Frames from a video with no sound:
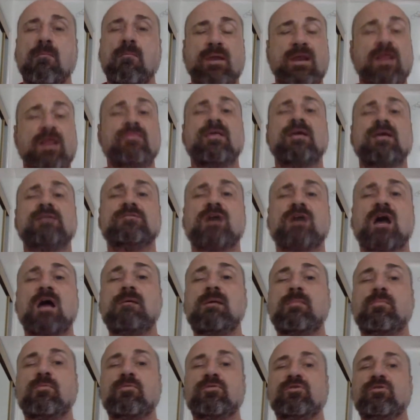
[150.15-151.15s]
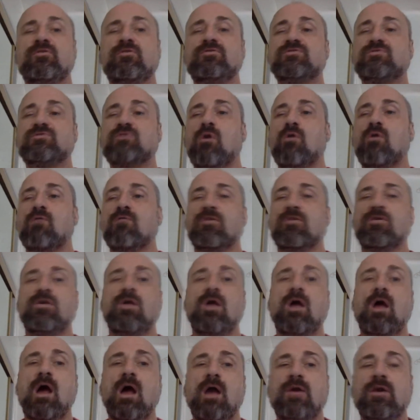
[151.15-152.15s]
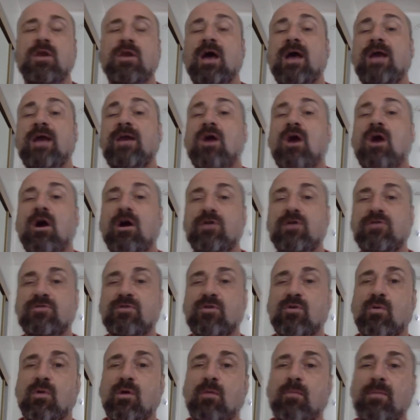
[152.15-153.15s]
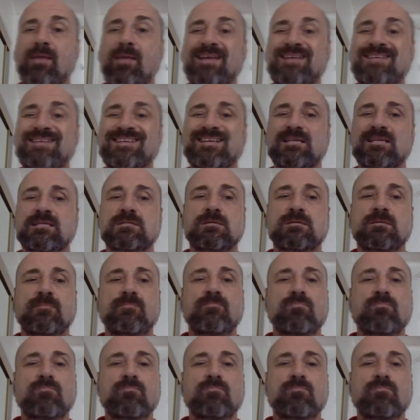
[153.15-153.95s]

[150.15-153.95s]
But in that time, he produced over 900 oil paintings.